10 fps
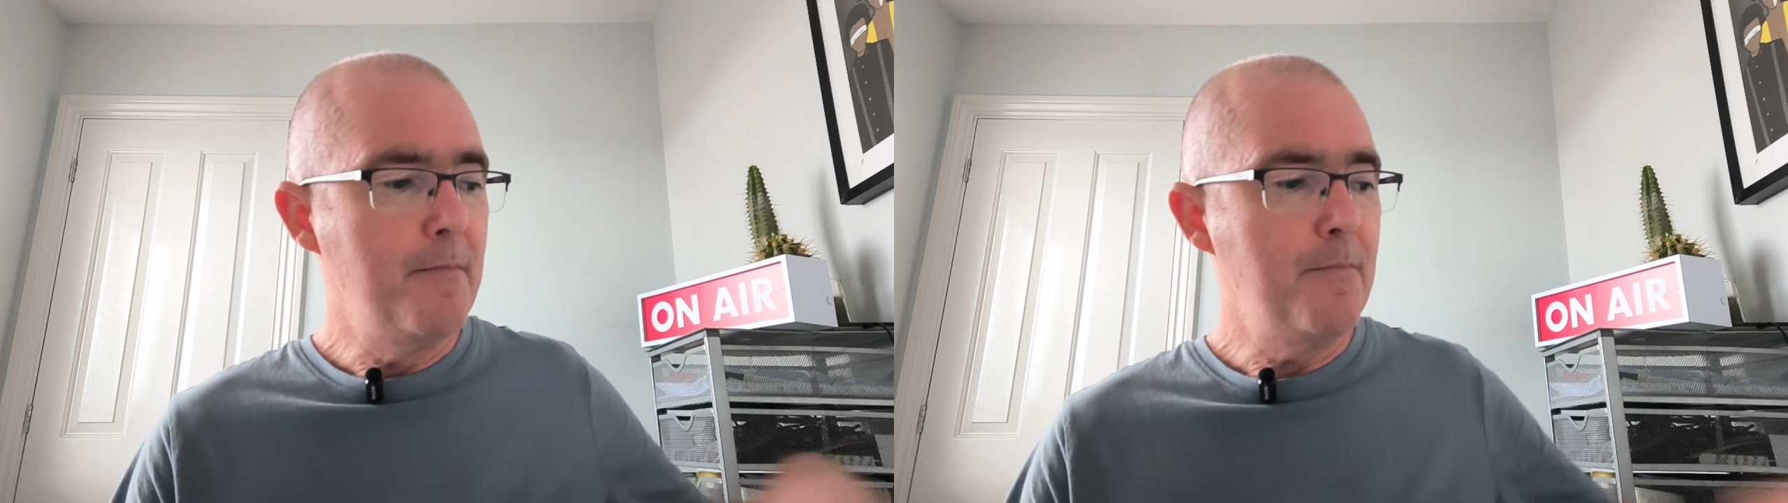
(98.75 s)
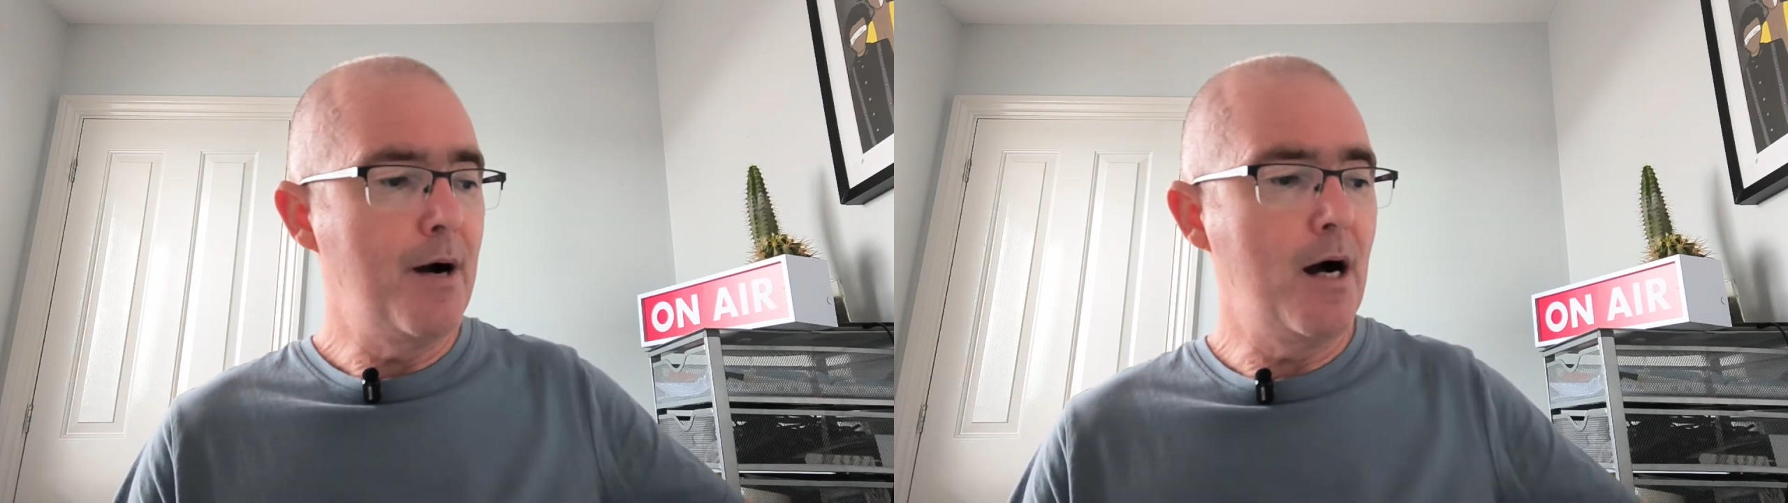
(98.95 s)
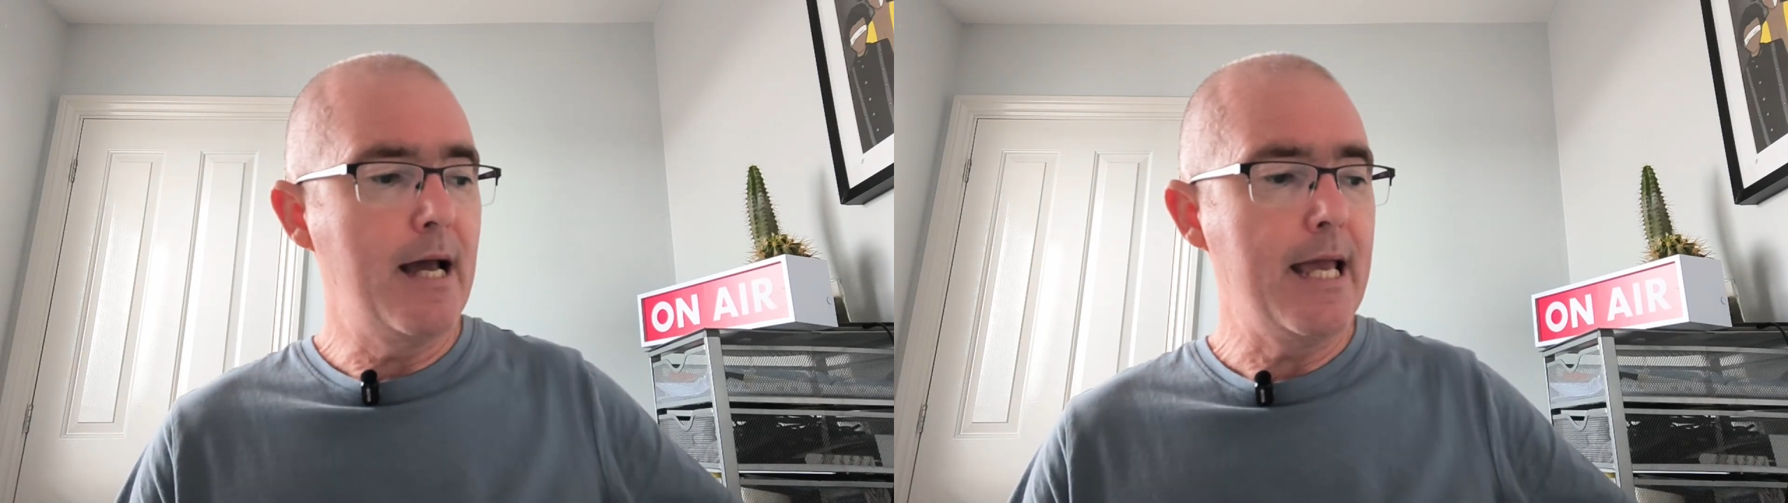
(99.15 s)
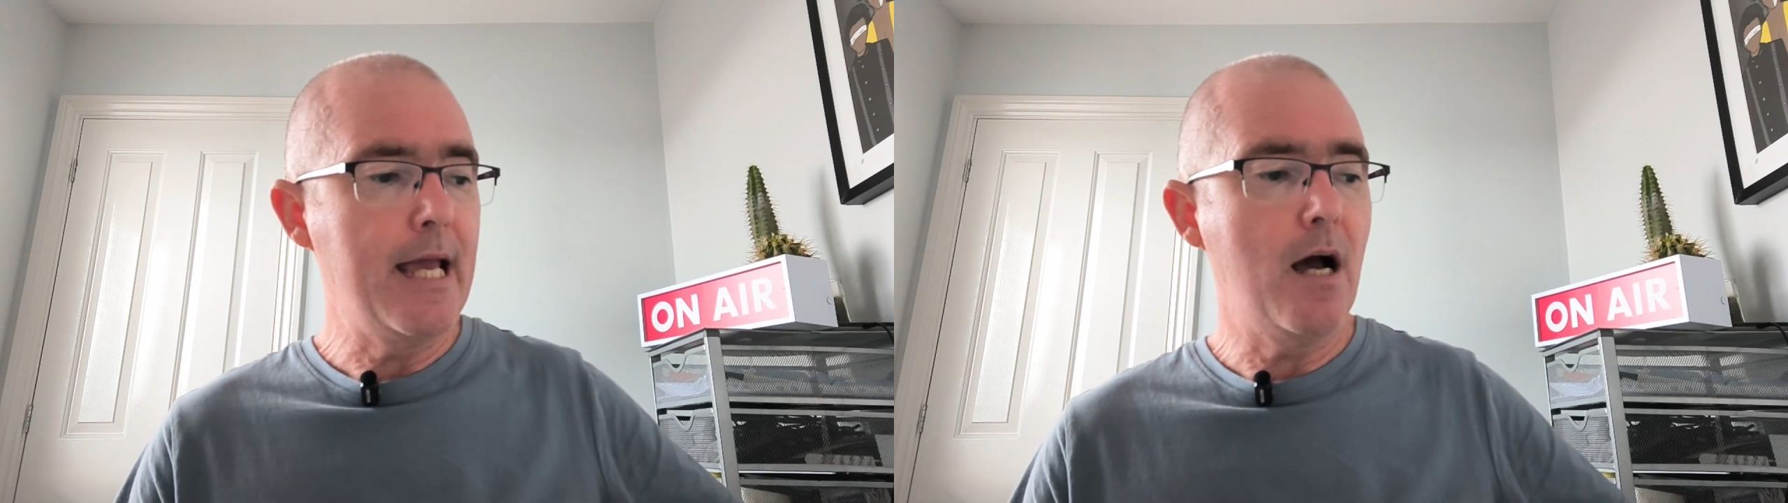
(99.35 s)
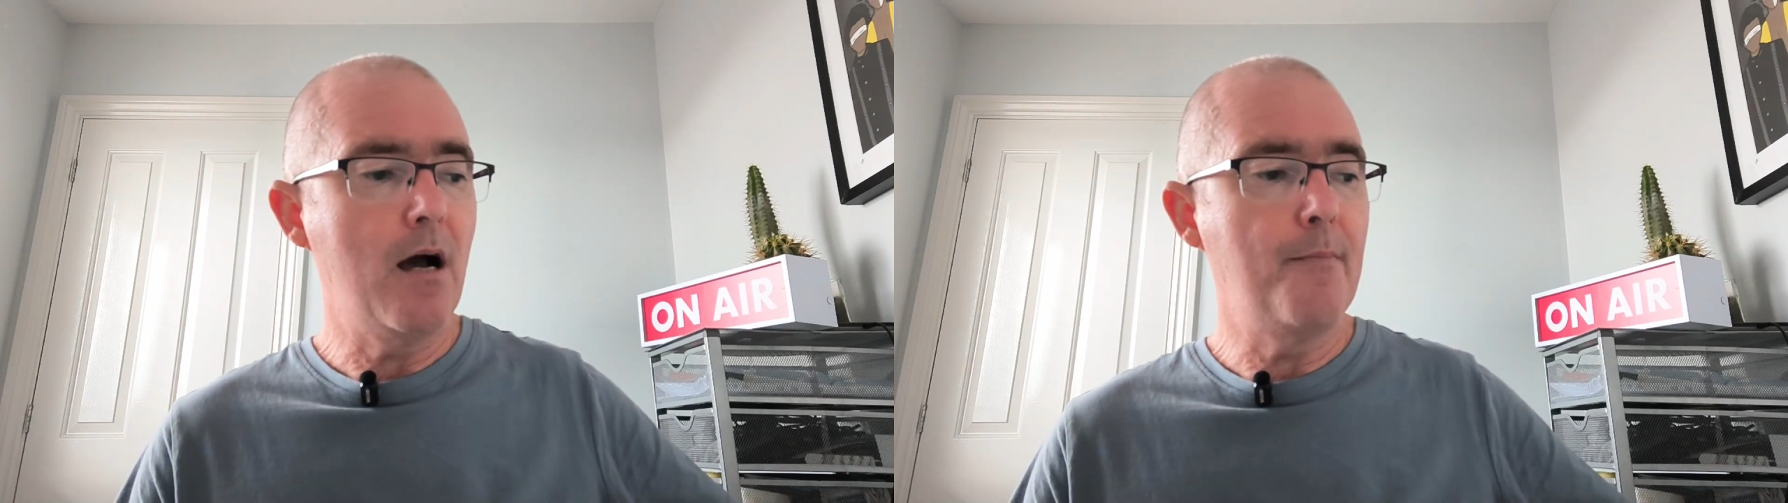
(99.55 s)

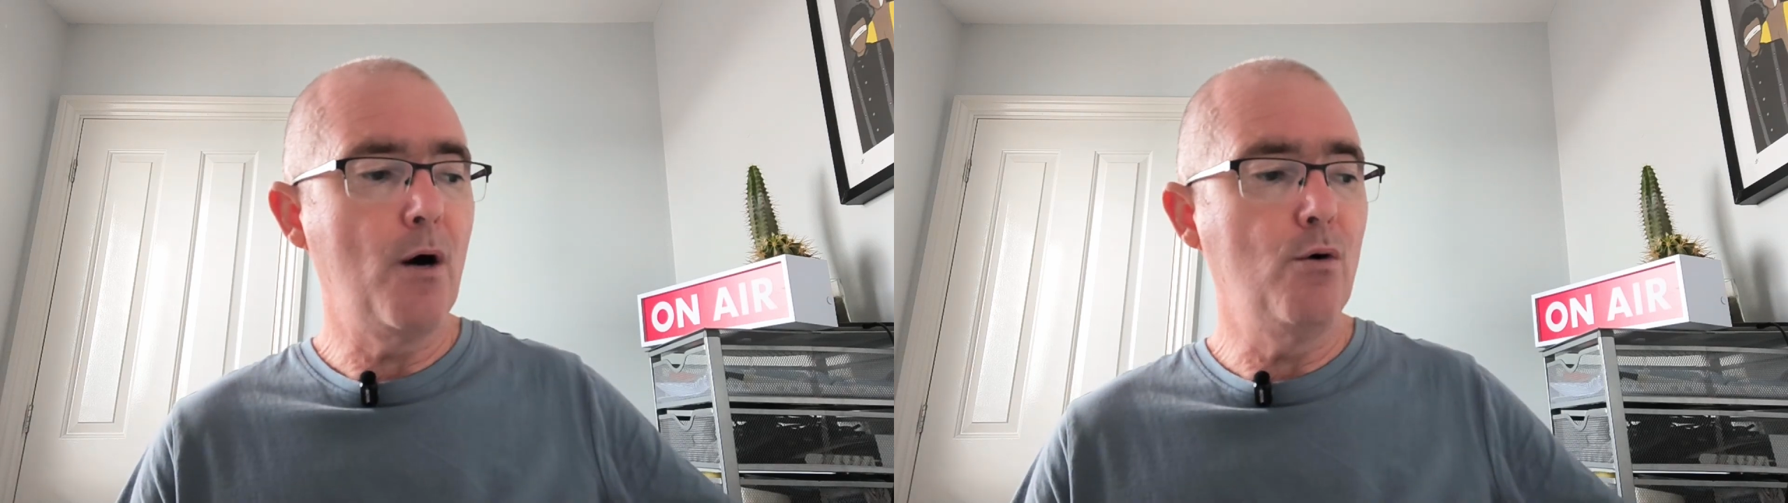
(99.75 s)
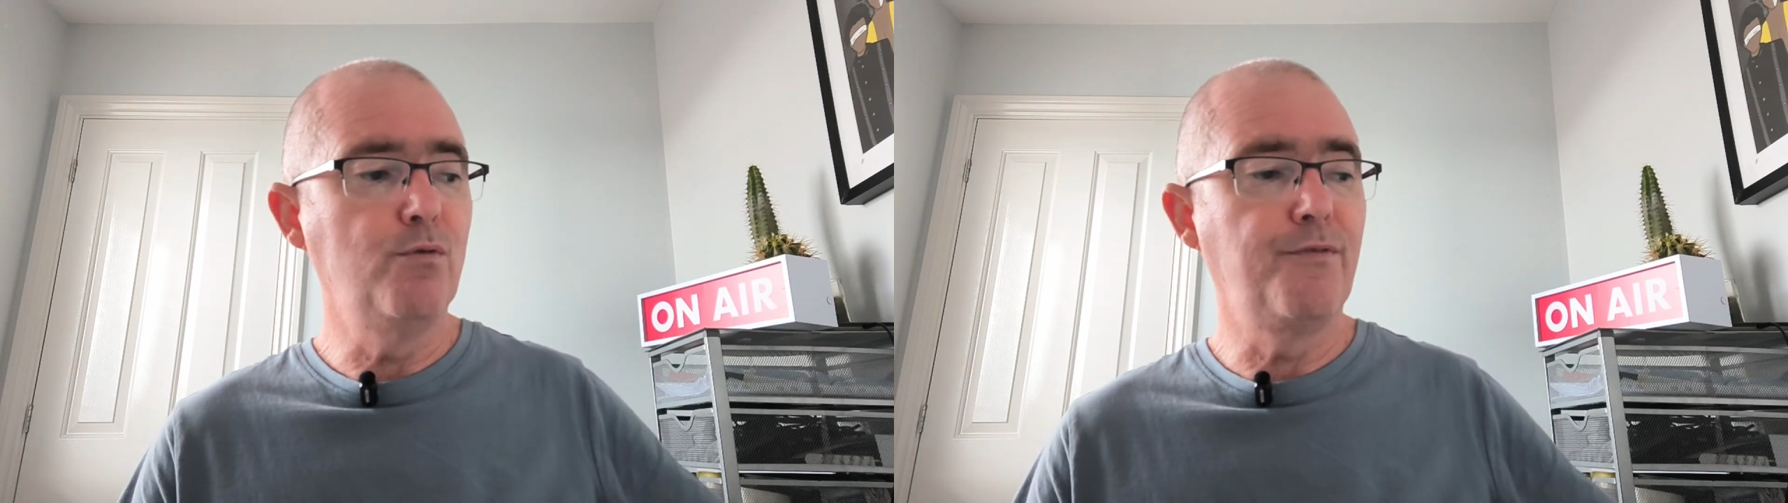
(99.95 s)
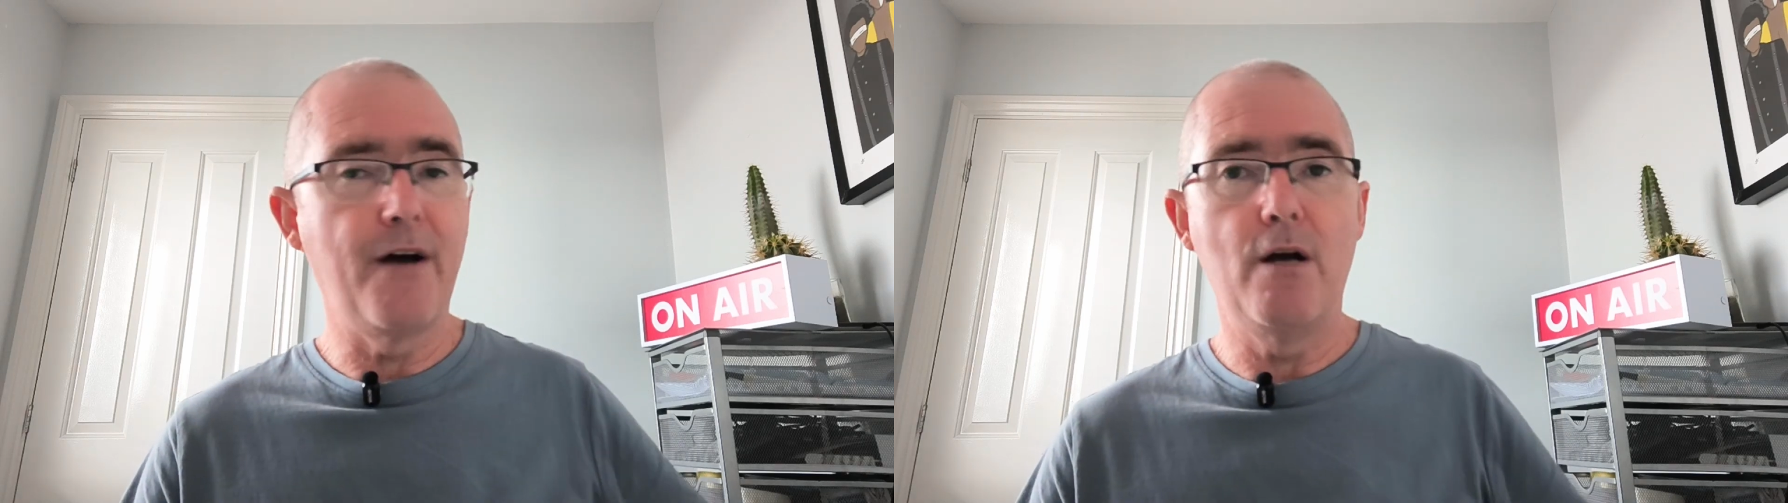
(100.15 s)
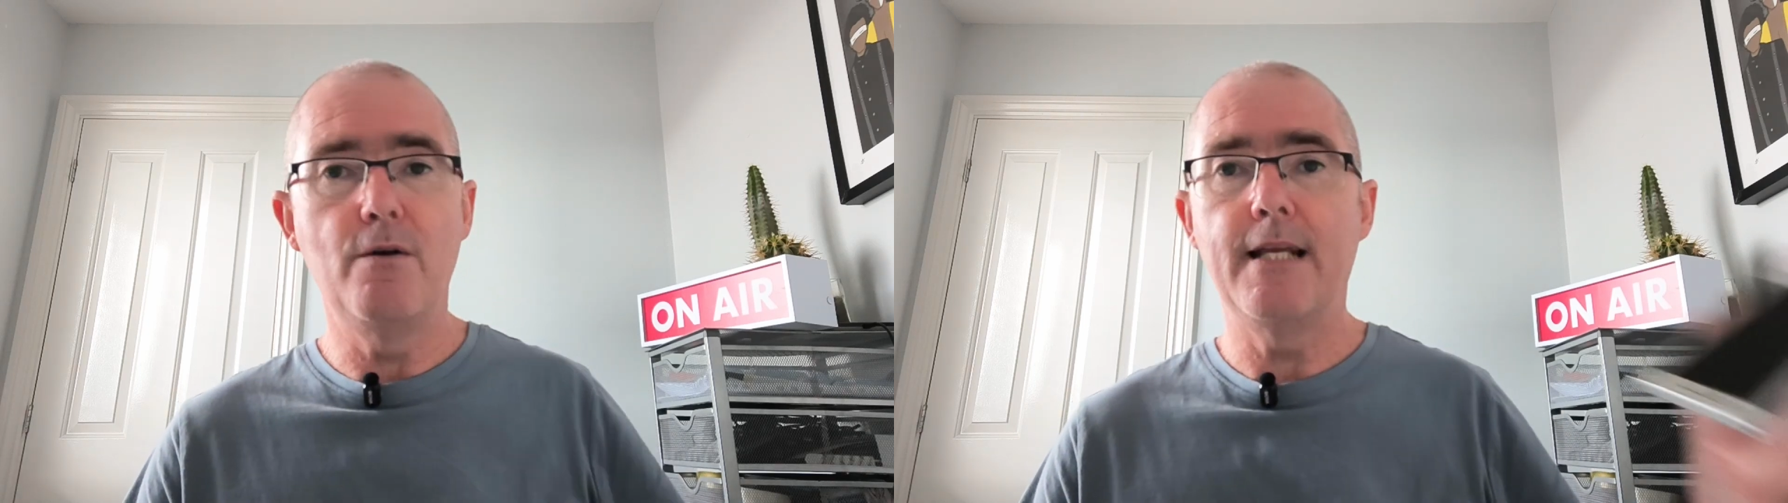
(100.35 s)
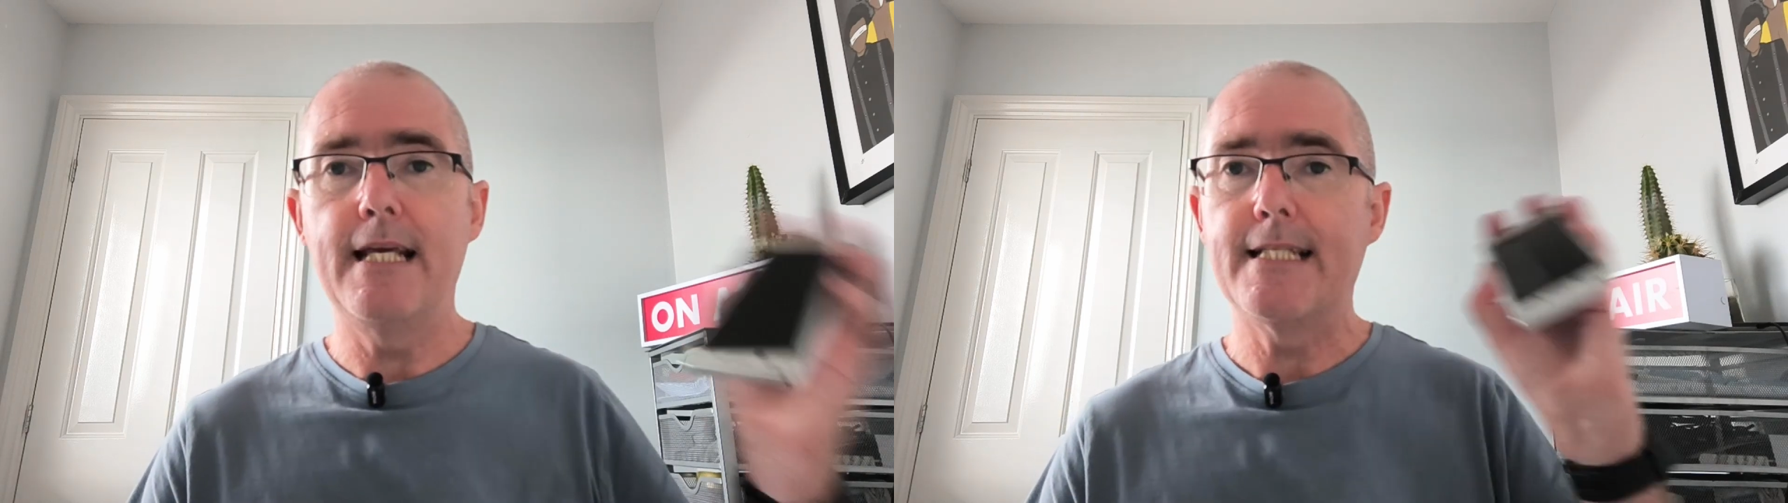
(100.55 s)
My old
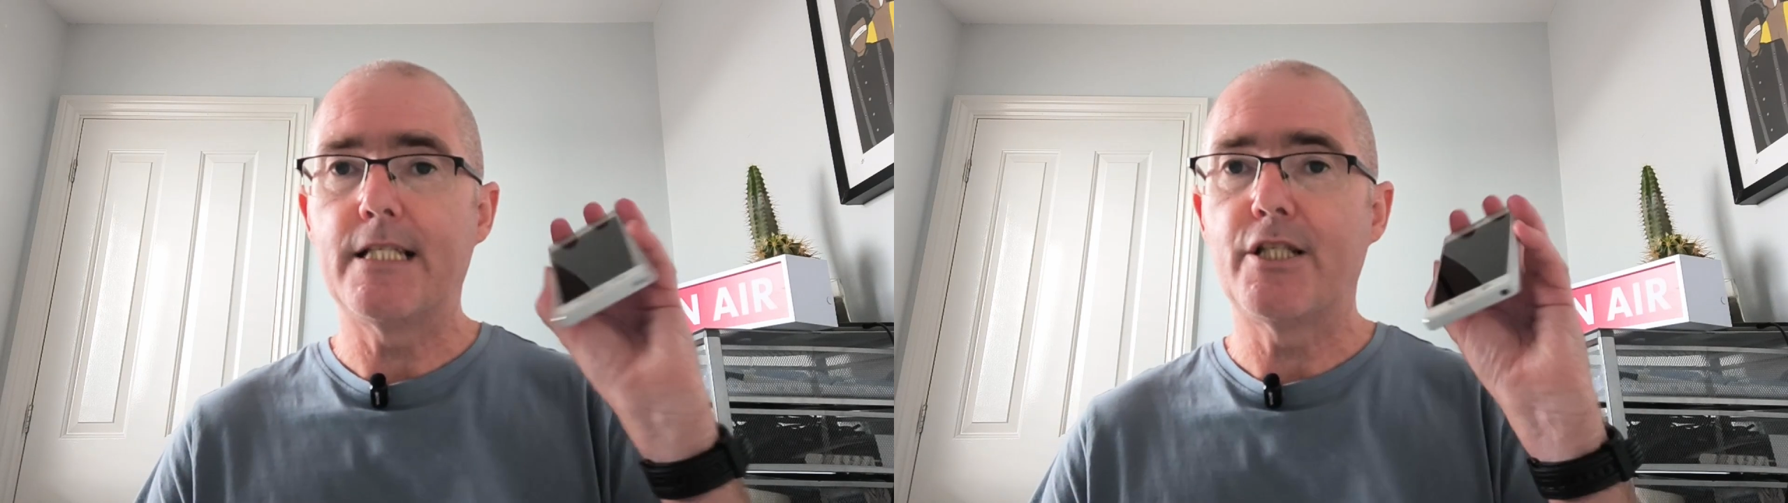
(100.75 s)
phone is a